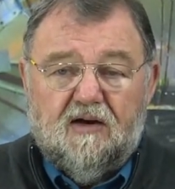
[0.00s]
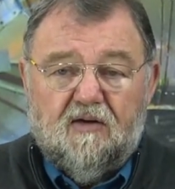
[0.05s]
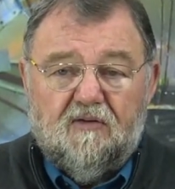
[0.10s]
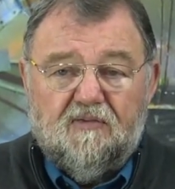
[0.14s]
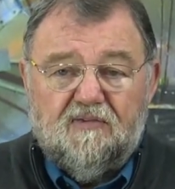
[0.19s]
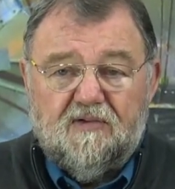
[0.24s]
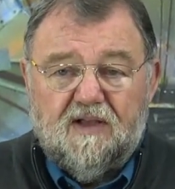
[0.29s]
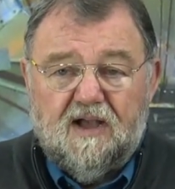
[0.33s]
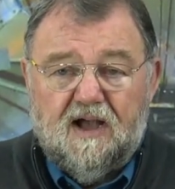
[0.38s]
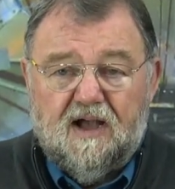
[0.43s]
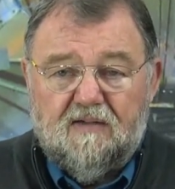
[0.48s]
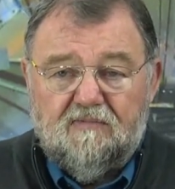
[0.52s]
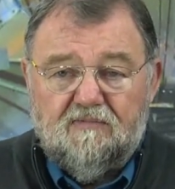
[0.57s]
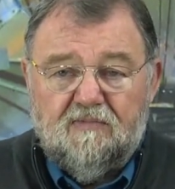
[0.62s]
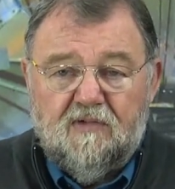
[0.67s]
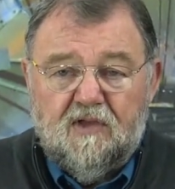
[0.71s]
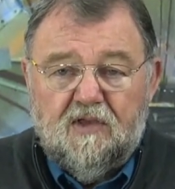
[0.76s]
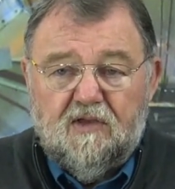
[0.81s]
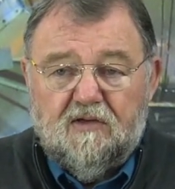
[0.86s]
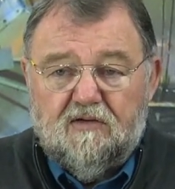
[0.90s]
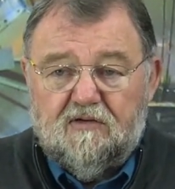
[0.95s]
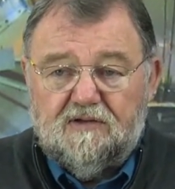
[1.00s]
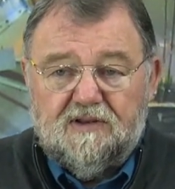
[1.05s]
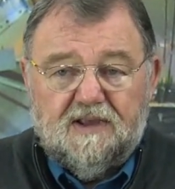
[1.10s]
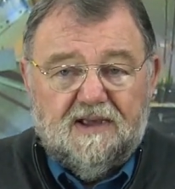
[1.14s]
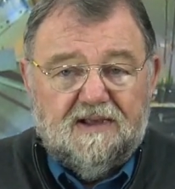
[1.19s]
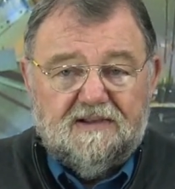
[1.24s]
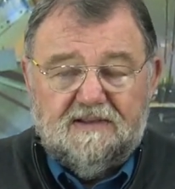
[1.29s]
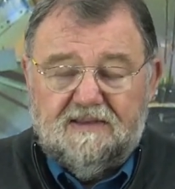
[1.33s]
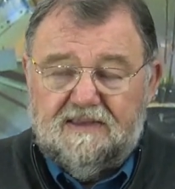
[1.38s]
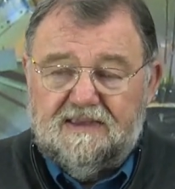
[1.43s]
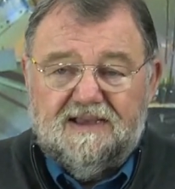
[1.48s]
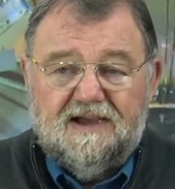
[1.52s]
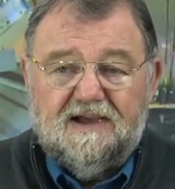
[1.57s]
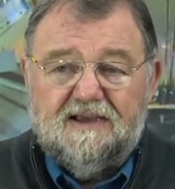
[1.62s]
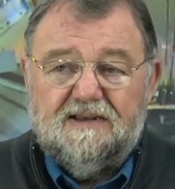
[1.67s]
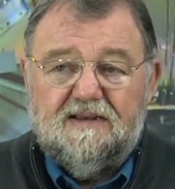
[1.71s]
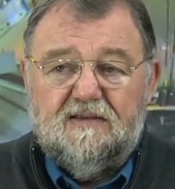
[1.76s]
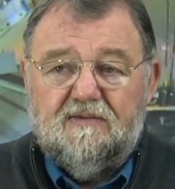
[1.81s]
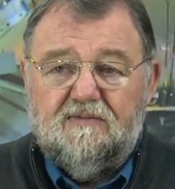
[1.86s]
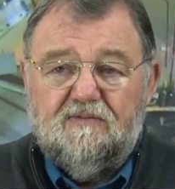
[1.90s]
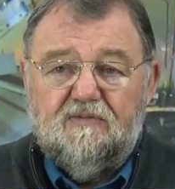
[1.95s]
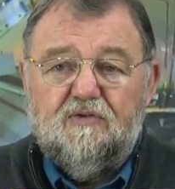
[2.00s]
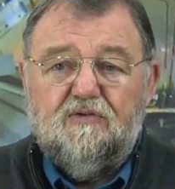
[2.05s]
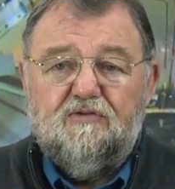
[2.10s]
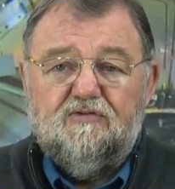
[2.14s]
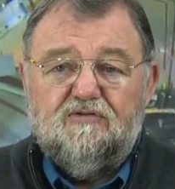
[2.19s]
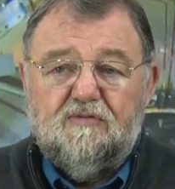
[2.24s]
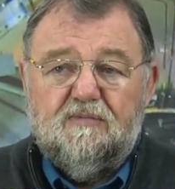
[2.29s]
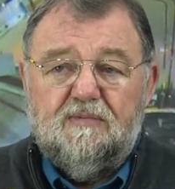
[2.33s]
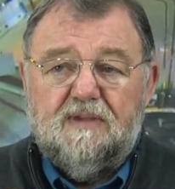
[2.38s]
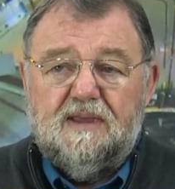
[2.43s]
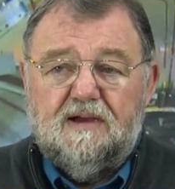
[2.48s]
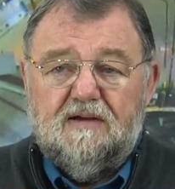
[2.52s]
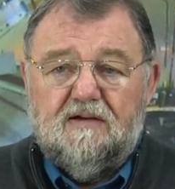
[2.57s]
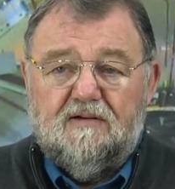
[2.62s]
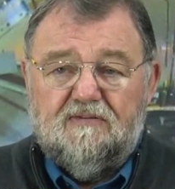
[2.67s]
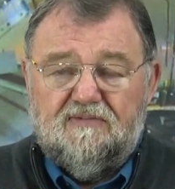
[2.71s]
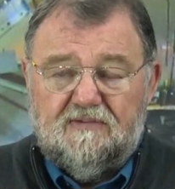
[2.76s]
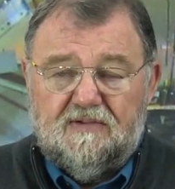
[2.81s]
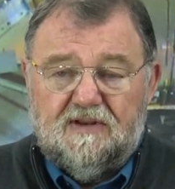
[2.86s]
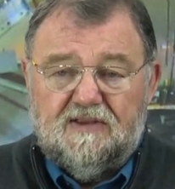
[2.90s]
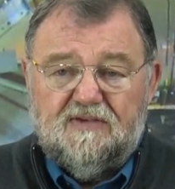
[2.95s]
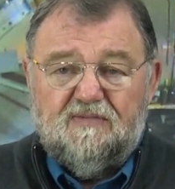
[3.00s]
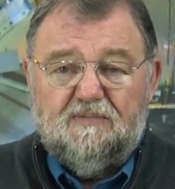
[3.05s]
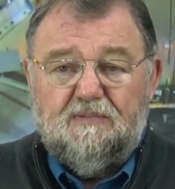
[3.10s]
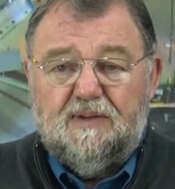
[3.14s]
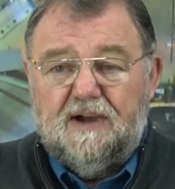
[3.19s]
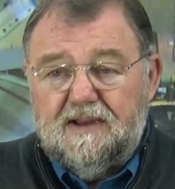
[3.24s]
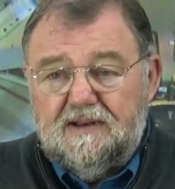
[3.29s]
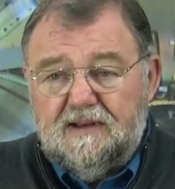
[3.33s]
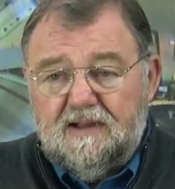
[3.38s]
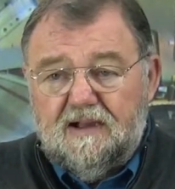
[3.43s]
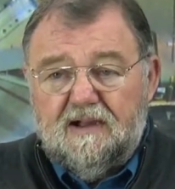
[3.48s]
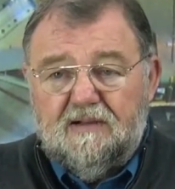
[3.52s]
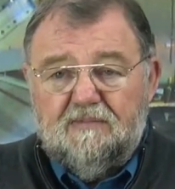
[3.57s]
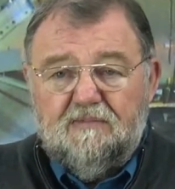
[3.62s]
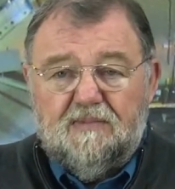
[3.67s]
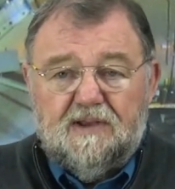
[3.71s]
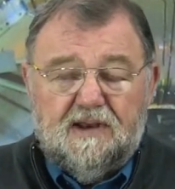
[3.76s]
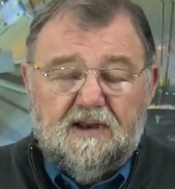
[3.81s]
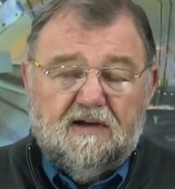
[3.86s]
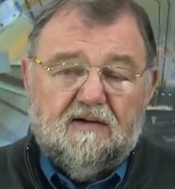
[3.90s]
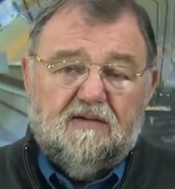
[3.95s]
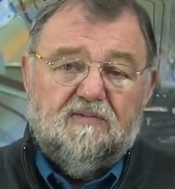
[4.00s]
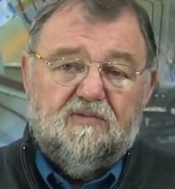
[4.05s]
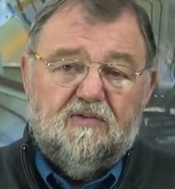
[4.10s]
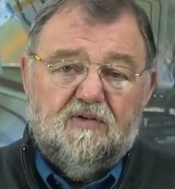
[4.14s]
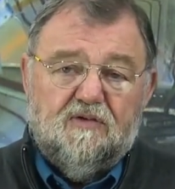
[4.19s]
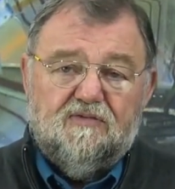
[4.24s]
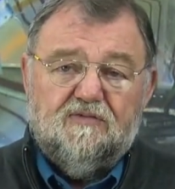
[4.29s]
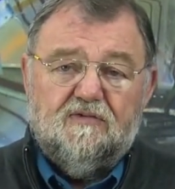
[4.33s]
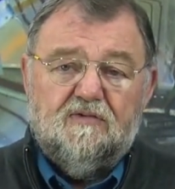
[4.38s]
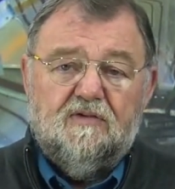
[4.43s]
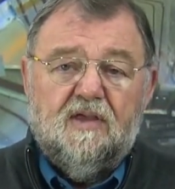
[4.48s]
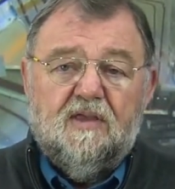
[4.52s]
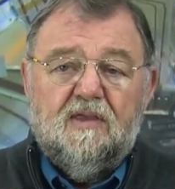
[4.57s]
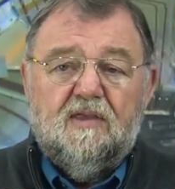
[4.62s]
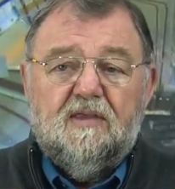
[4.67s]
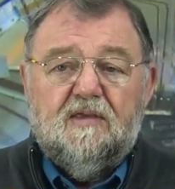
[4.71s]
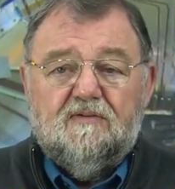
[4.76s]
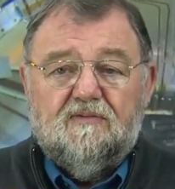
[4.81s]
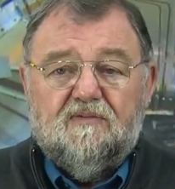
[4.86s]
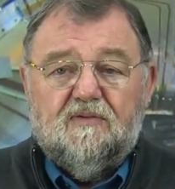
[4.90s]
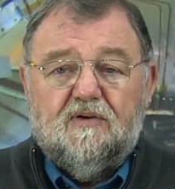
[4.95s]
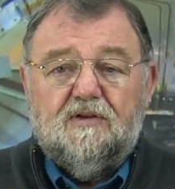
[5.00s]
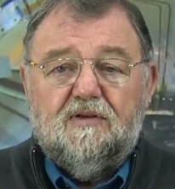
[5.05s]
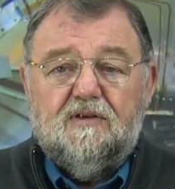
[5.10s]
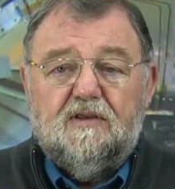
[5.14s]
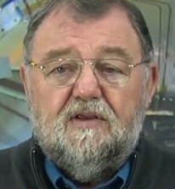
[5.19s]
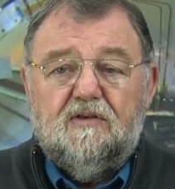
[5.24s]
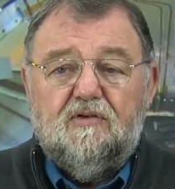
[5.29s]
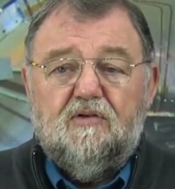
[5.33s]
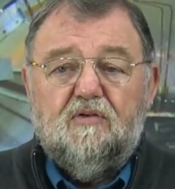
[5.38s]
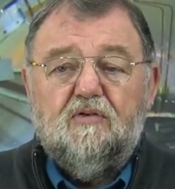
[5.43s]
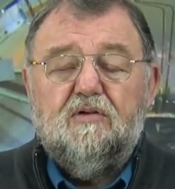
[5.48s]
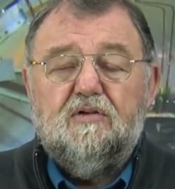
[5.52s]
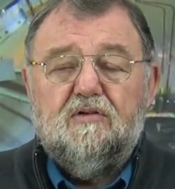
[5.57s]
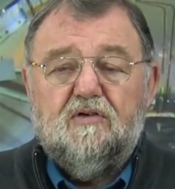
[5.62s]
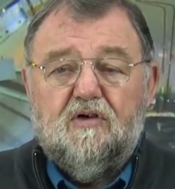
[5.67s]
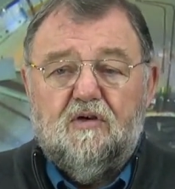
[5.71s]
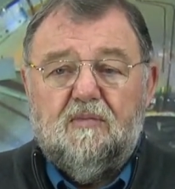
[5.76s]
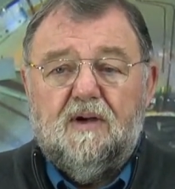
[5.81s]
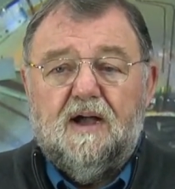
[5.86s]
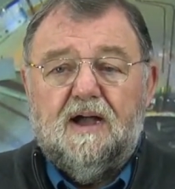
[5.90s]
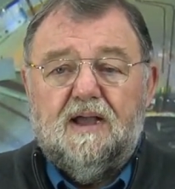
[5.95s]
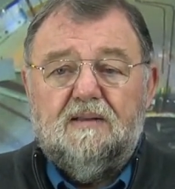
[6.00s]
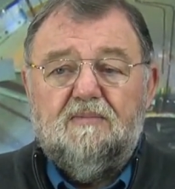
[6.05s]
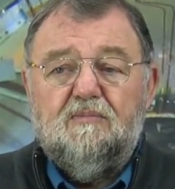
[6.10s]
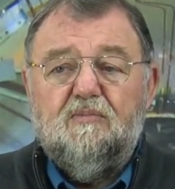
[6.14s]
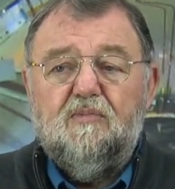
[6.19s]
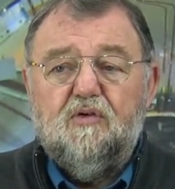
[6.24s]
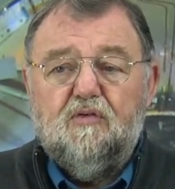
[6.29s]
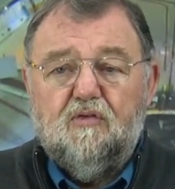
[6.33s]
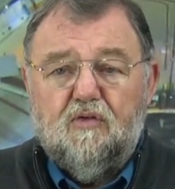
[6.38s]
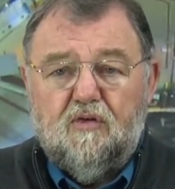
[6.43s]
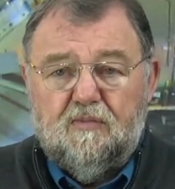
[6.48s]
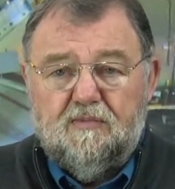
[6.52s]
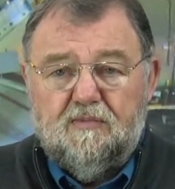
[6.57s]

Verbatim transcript: both have a resolution from 0.1 micrometers, micrometer to 0.1 billionth meter